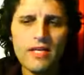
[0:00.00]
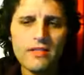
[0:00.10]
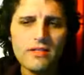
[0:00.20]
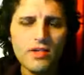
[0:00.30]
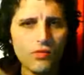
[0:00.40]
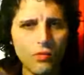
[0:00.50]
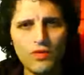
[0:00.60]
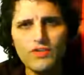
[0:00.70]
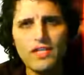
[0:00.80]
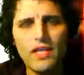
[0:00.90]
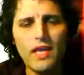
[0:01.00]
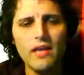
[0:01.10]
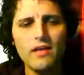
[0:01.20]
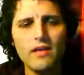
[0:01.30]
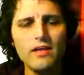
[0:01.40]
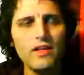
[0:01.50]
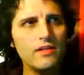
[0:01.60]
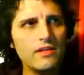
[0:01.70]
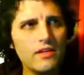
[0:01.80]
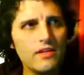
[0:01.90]
So guys, just once
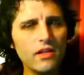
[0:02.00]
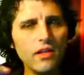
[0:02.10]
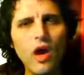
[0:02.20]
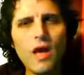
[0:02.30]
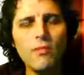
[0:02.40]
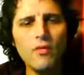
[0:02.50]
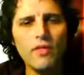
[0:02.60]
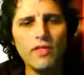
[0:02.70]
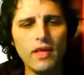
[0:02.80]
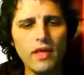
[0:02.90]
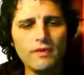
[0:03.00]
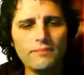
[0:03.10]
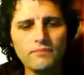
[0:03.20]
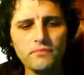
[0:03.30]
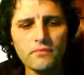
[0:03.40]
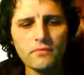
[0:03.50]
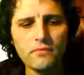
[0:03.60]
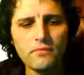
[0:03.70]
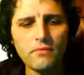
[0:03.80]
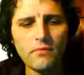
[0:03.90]
again, this LIBOR thing
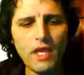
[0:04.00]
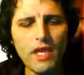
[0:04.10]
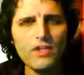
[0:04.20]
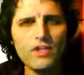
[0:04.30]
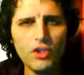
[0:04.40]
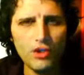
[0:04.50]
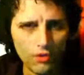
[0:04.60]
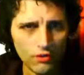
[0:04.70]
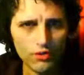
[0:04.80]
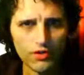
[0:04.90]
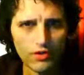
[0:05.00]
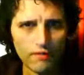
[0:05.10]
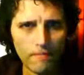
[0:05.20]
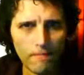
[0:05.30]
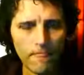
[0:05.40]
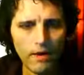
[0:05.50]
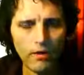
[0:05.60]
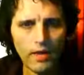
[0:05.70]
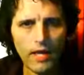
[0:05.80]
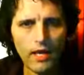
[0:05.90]
is huge,
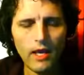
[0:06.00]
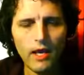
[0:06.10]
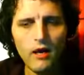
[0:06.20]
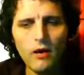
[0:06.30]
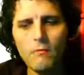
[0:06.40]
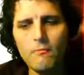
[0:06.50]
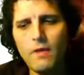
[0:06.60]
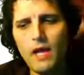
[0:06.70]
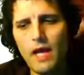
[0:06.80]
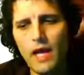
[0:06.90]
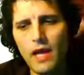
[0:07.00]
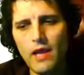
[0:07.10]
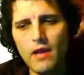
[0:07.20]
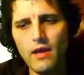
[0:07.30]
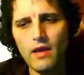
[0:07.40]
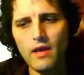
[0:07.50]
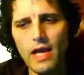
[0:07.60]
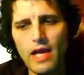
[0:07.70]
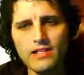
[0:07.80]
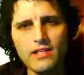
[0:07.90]
okay?
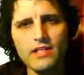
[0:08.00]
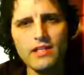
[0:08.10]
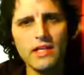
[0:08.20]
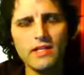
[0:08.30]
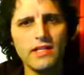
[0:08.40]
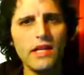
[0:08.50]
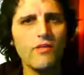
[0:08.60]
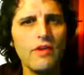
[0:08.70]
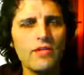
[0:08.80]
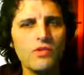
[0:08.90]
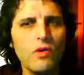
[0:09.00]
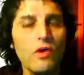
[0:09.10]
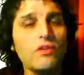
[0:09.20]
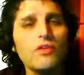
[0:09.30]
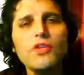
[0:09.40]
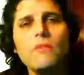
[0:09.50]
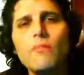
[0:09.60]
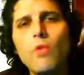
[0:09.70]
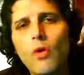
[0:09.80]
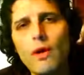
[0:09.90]
And as this accelerates, we're going to
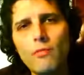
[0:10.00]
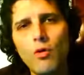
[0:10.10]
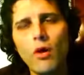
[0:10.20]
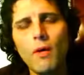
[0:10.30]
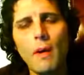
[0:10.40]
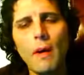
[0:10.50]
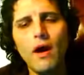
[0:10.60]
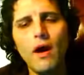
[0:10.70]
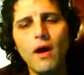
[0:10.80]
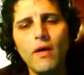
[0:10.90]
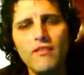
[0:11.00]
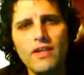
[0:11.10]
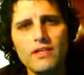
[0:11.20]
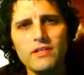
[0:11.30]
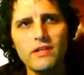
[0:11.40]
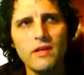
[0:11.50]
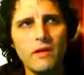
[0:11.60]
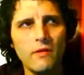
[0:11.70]
see more and more of this